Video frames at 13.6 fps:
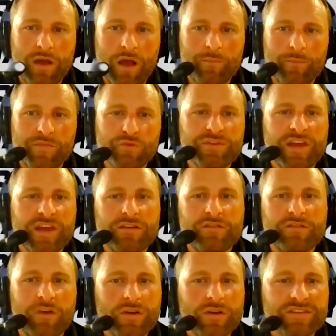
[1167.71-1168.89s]
um, you tend to
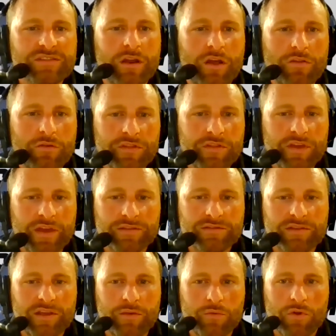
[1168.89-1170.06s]
focus on other things
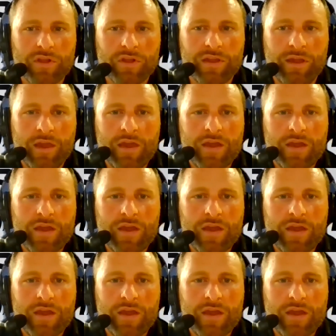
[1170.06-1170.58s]
and really